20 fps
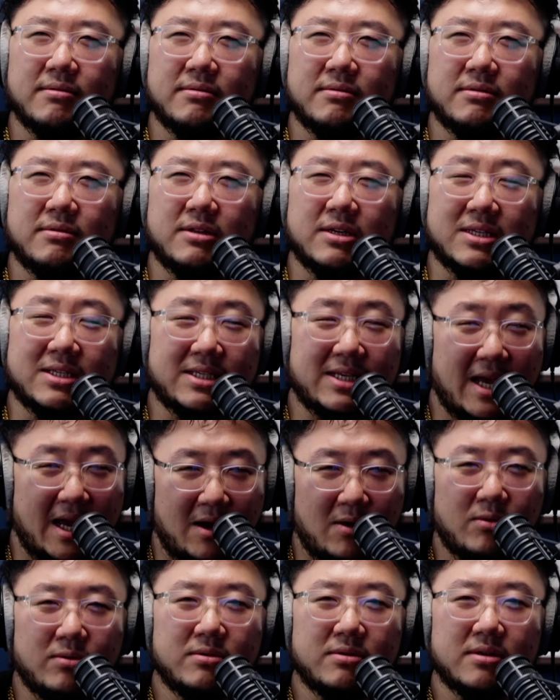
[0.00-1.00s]
the
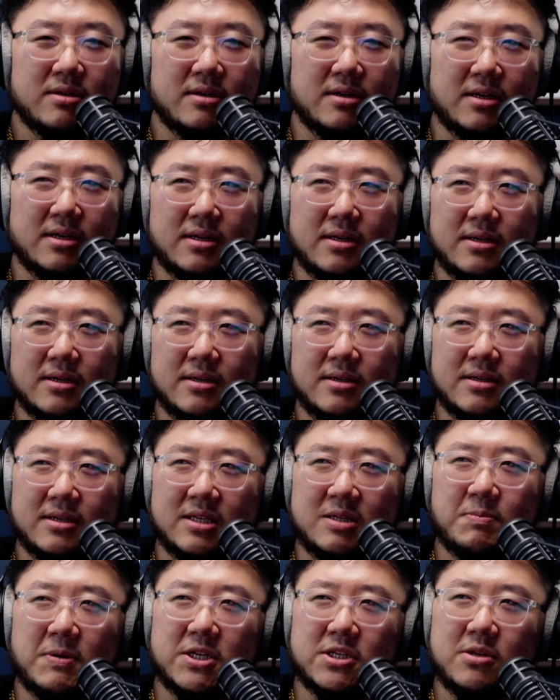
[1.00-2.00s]
sound,
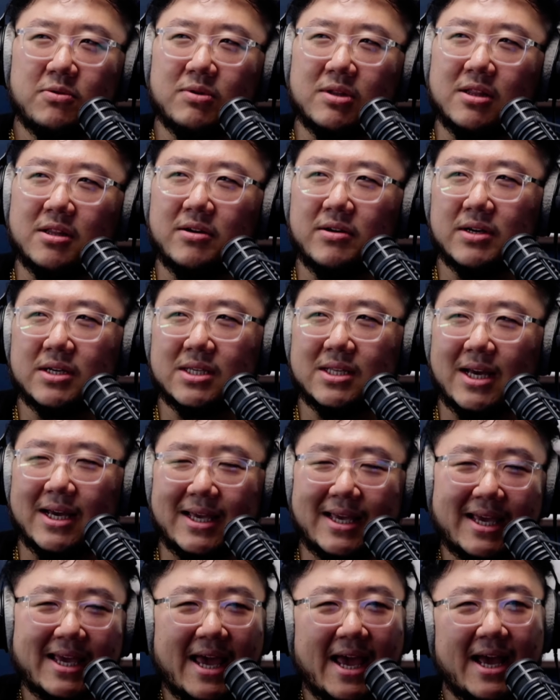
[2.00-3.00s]
especially with lyrics
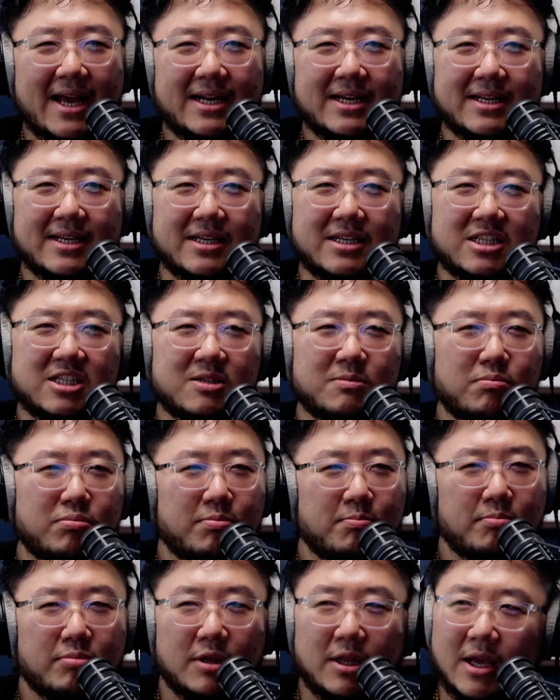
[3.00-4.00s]
like can't
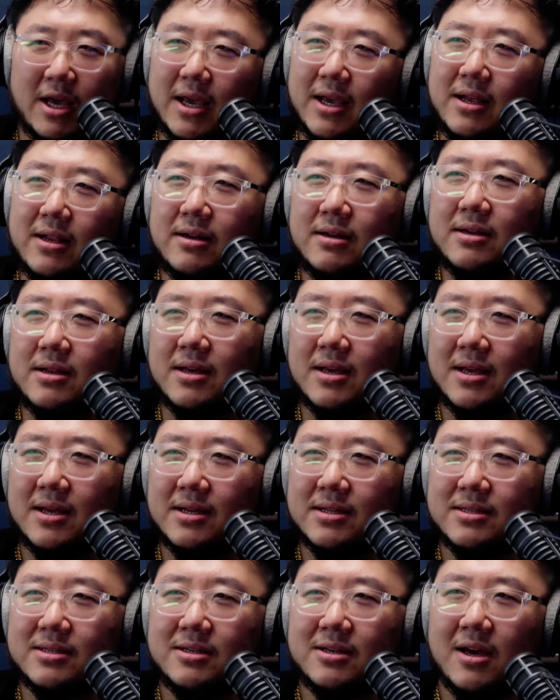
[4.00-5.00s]
explain
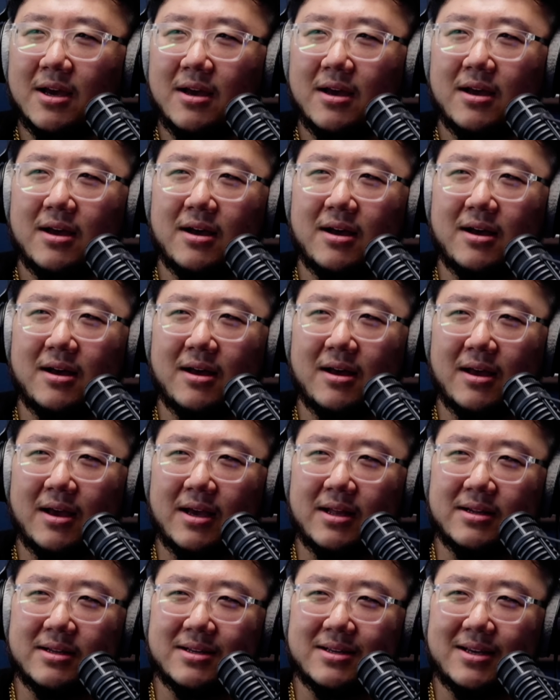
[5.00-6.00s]
it,
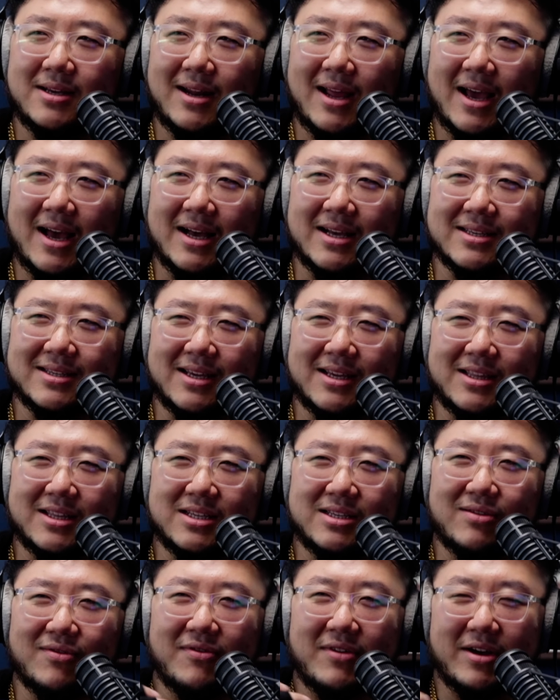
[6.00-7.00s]
and it has like
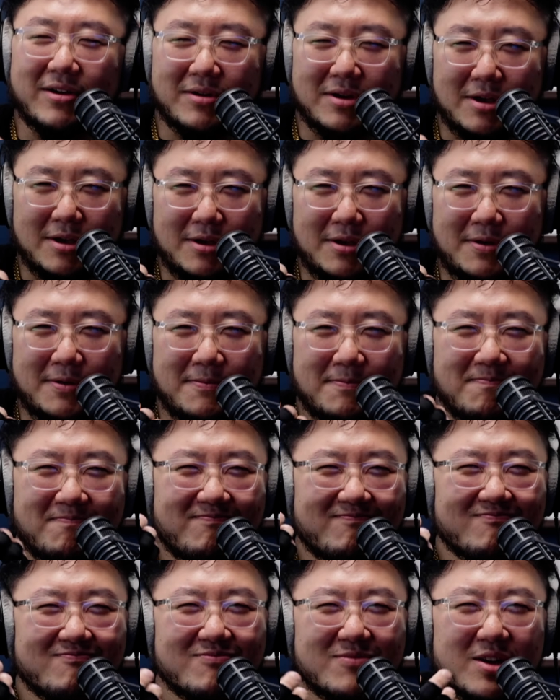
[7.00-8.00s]
this very
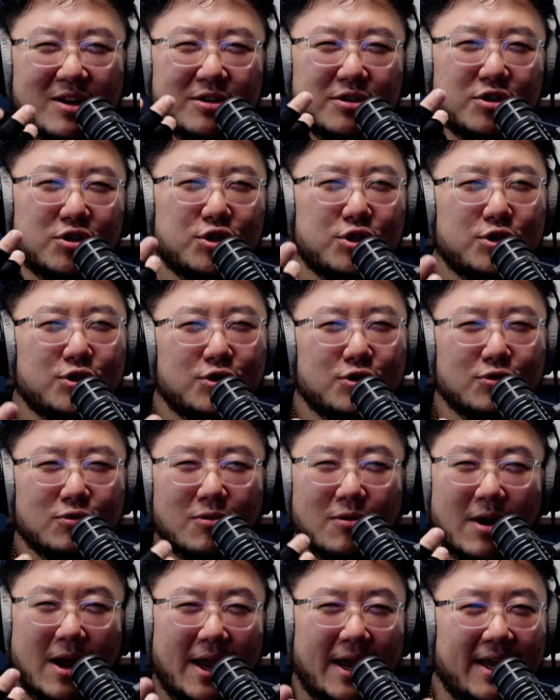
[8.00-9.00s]

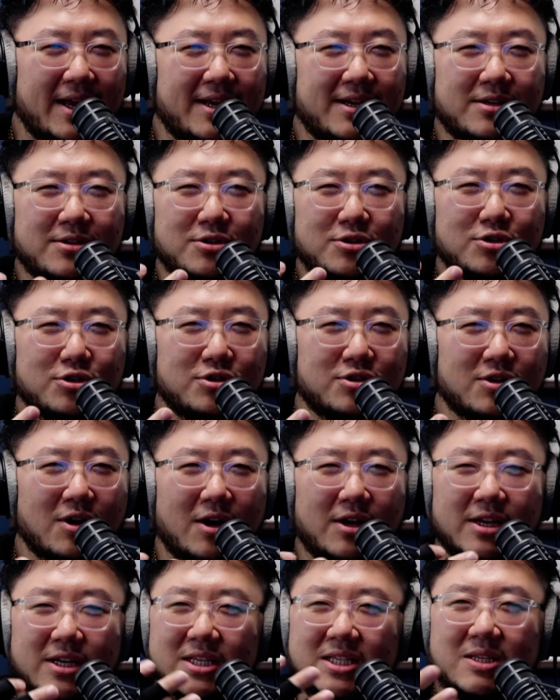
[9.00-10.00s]
strange,
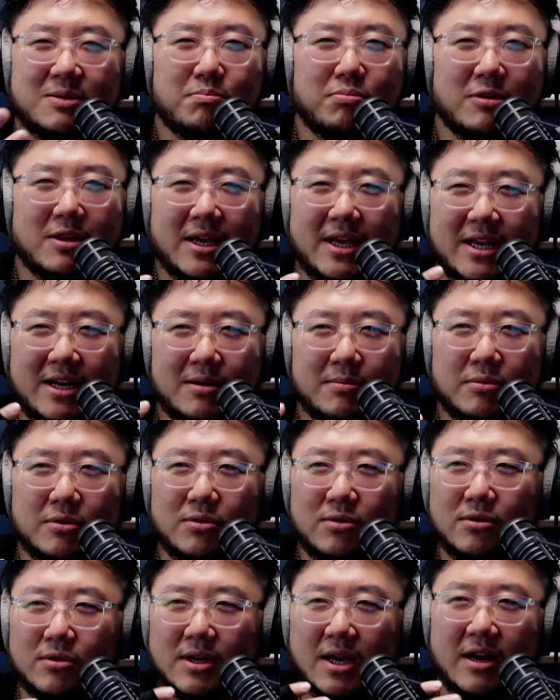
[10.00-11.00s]

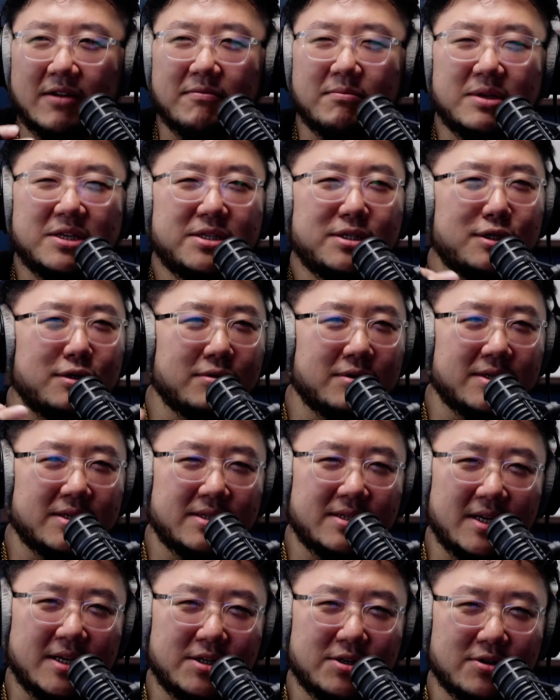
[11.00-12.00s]
unexplainable, kind of
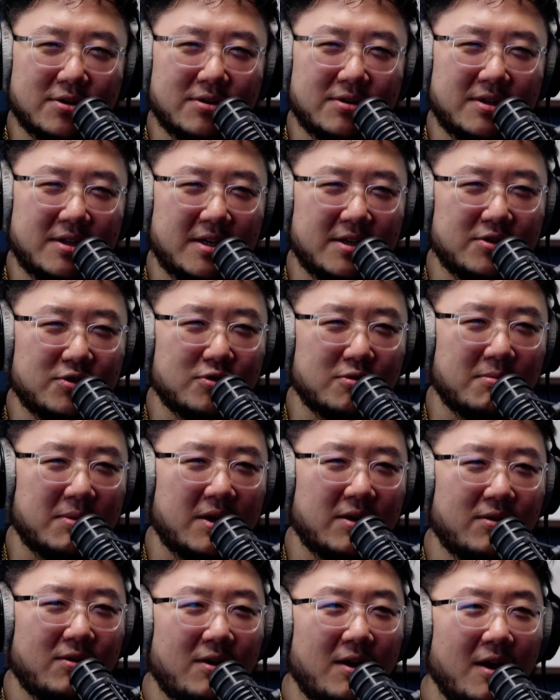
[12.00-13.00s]
mysterious nature in the
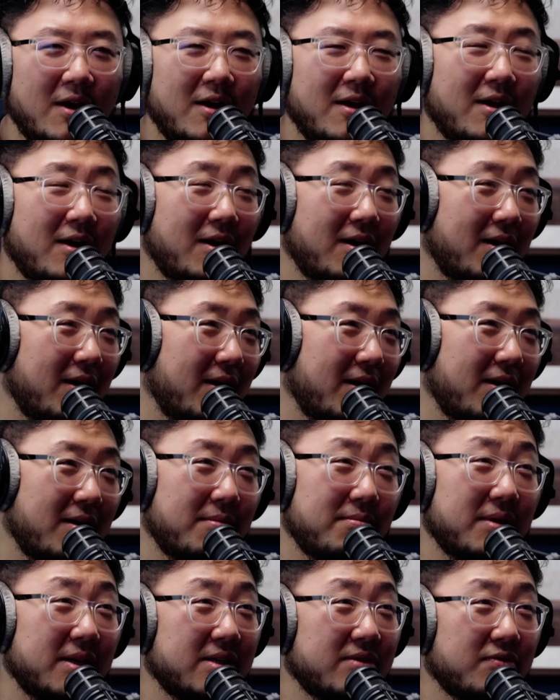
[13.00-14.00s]
instrumental,
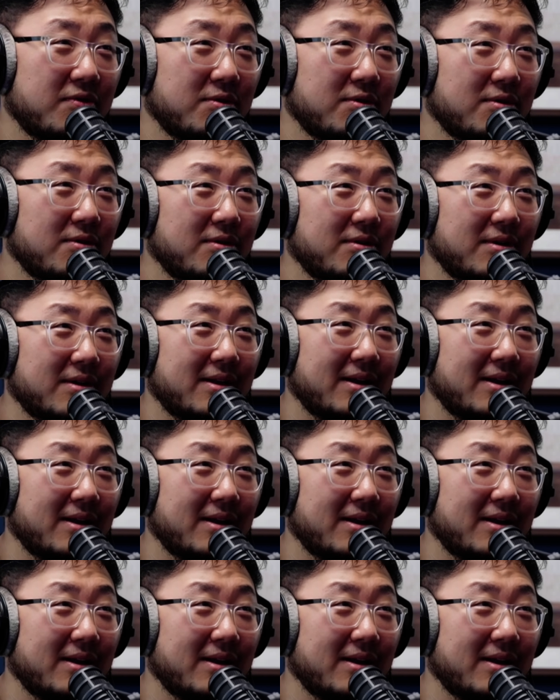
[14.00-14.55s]
makes for